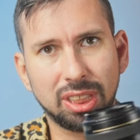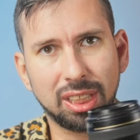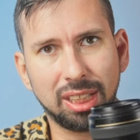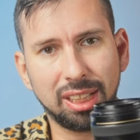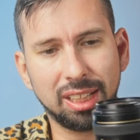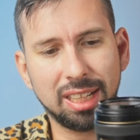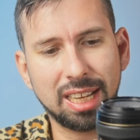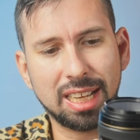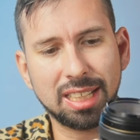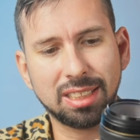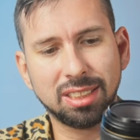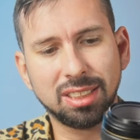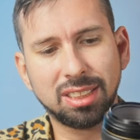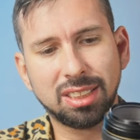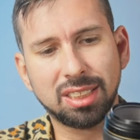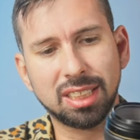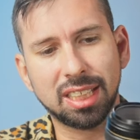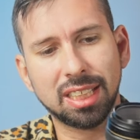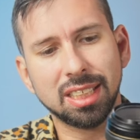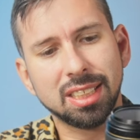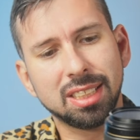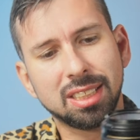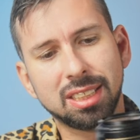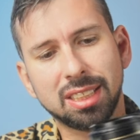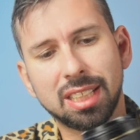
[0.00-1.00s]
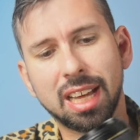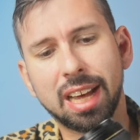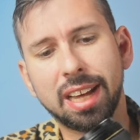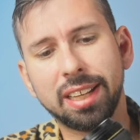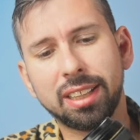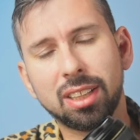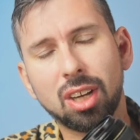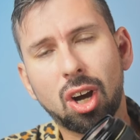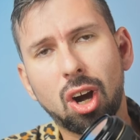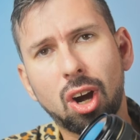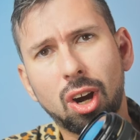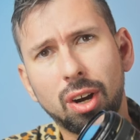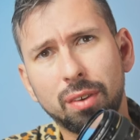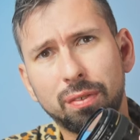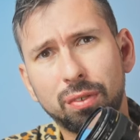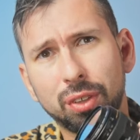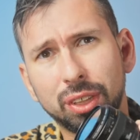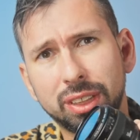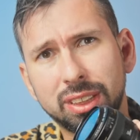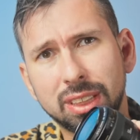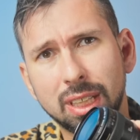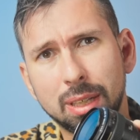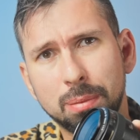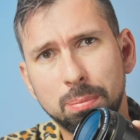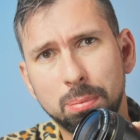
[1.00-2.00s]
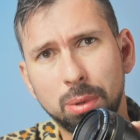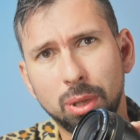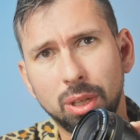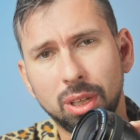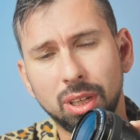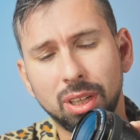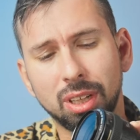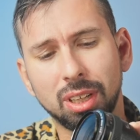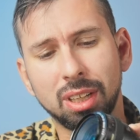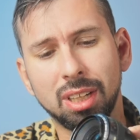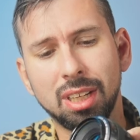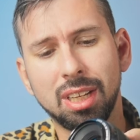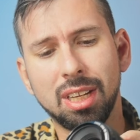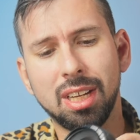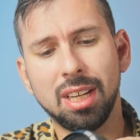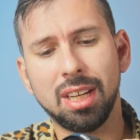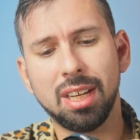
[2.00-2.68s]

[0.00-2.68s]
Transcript: lenses that are, for example,